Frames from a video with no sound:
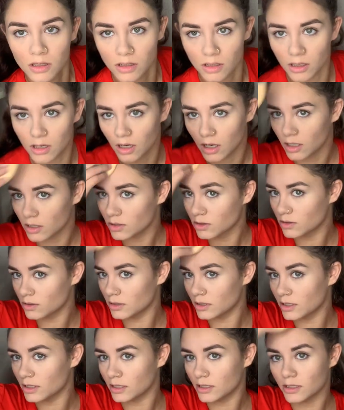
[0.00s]
contour
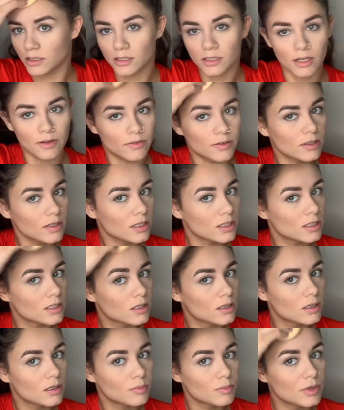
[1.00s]
is definitely
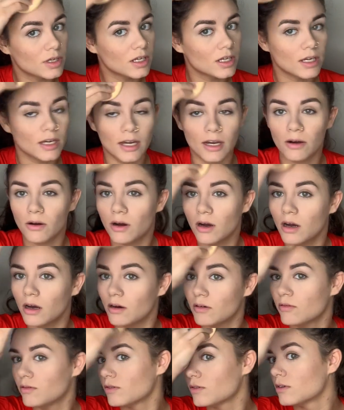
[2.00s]
peeking out
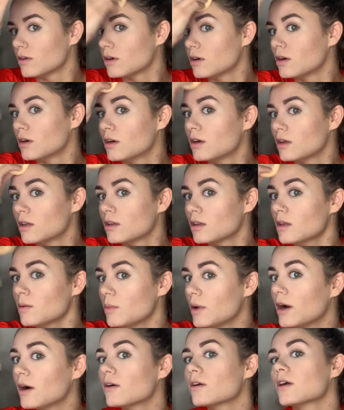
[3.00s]
of the
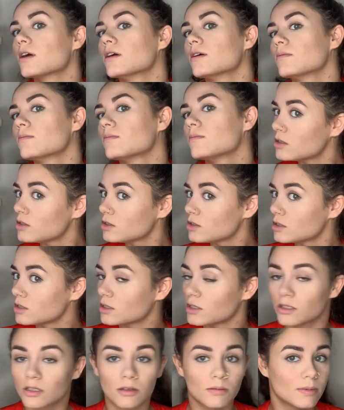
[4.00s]
powder just
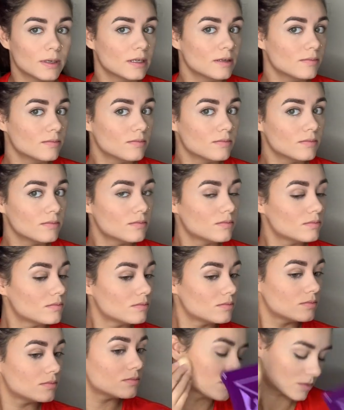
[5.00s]
a little bit.
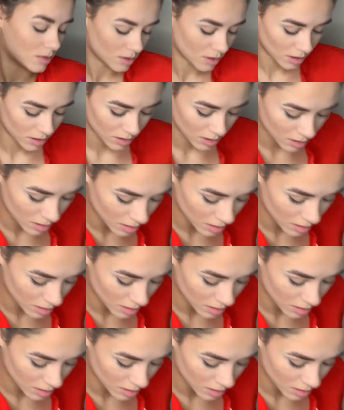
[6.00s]
Doesn't